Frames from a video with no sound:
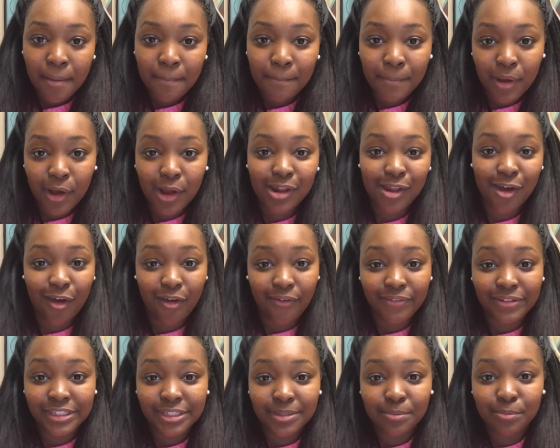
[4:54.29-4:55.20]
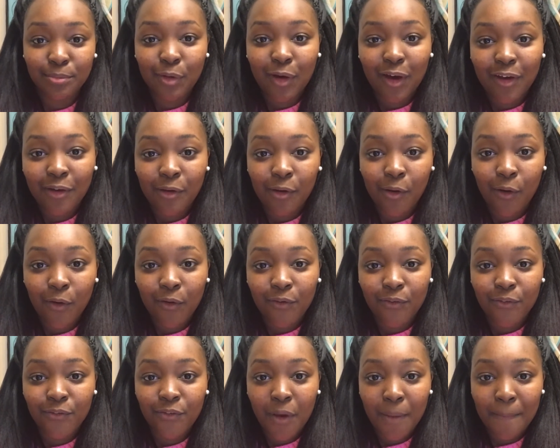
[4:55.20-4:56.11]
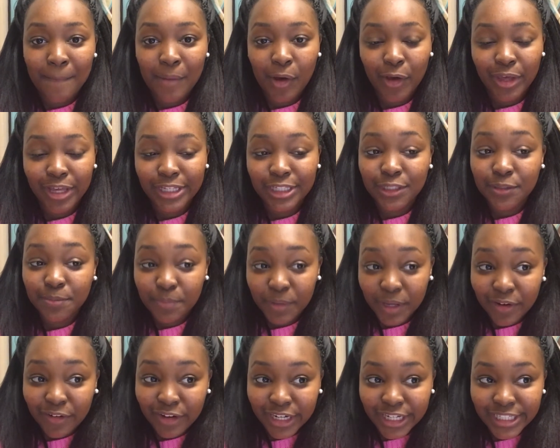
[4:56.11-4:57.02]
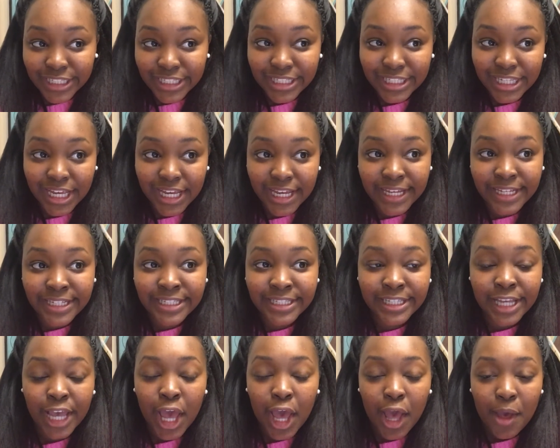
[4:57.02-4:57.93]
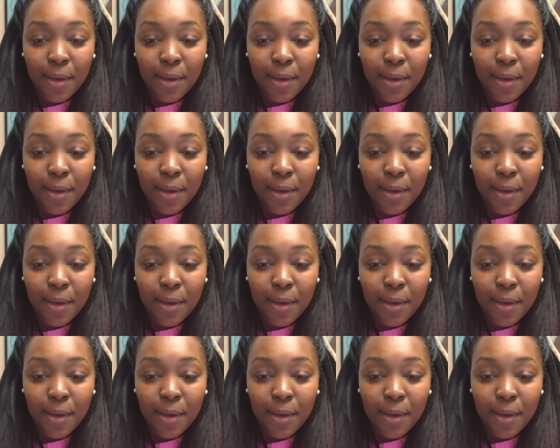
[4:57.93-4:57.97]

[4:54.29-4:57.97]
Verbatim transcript: my life and some of my experiences